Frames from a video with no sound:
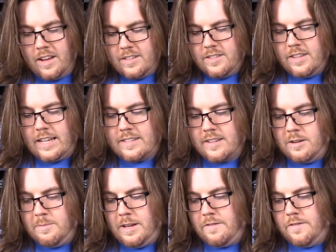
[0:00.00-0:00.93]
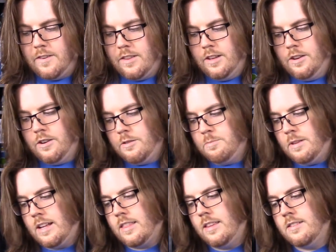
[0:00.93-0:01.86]
so that's gonna be it for the nerd
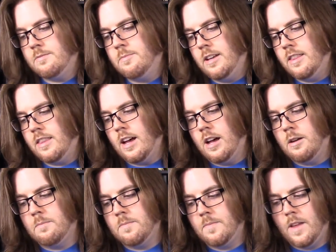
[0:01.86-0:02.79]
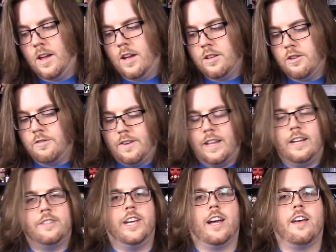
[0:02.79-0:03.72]
block this month. Um, don't forget
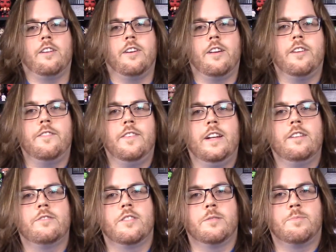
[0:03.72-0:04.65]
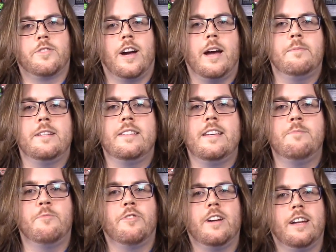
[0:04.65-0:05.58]
to check out other videos, subscribe to see
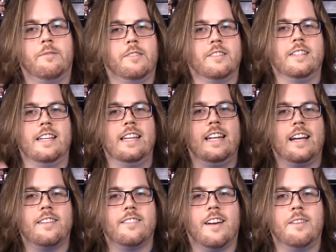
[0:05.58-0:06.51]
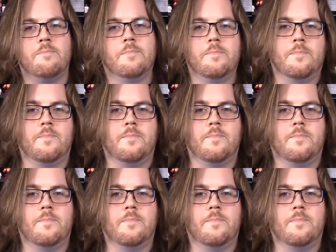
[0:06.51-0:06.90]
more, and we'll see you next time.